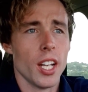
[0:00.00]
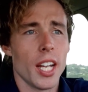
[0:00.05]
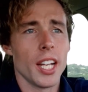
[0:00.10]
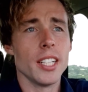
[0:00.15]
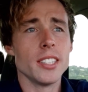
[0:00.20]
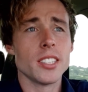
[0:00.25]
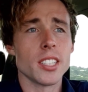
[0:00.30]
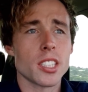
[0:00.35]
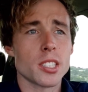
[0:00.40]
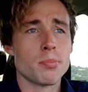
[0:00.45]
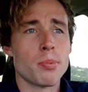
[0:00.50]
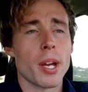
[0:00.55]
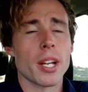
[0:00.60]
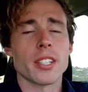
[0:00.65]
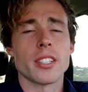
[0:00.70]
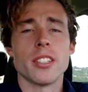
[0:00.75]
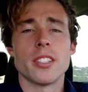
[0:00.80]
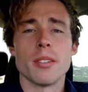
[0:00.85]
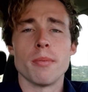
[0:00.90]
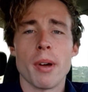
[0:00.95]
is
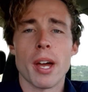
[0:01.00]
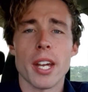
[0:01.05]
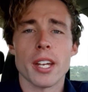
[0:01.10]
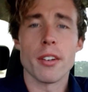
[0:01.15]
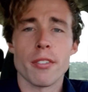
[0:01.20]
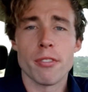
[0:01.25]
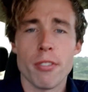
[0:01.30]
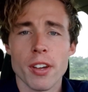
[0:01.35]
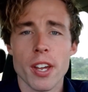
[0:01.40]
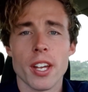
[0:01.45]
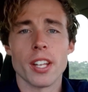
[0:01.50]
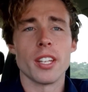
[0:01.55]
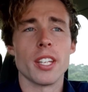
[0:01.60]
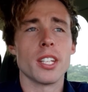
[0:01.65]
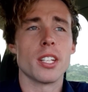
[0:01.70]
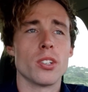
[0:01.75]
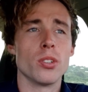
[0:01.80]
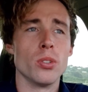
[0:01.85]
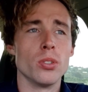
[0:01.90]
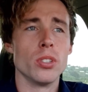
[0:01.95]
expected to make a
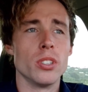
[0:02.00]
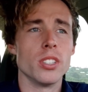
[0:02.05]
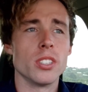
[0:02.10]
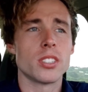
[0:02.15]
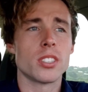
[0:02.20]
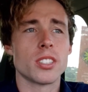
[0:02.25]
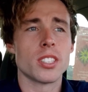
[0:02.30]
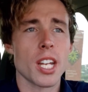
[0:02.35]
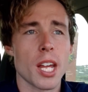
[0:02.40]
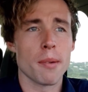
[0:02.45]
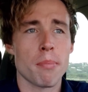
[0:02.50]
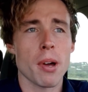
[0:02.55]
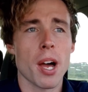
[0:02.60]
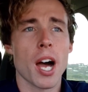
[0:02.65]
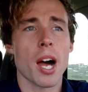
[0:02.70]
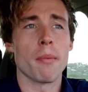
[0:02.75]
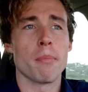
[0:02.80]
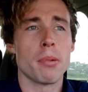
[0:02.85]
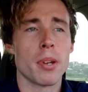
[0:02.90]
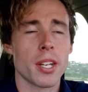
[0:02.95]
fairly good step
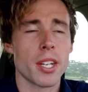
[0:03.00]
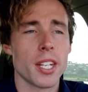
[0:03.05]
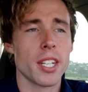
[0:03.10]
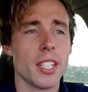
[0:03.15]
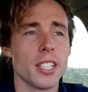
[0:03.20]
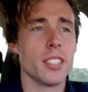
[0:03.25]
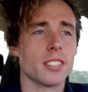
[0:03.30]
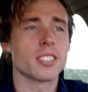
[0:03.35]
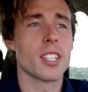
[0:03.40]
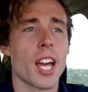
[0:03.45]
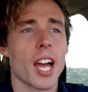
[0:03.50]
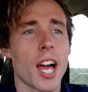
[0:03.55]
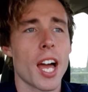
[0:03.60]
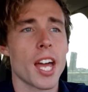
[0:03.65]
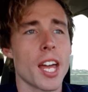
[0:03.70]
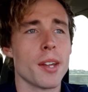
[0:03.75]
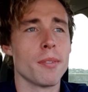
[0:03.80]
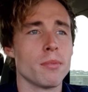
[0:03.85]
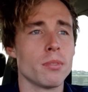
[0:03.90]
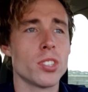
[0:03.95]
up in his
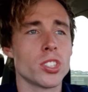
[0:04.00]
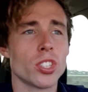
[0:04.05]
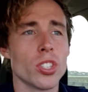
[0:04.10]
game,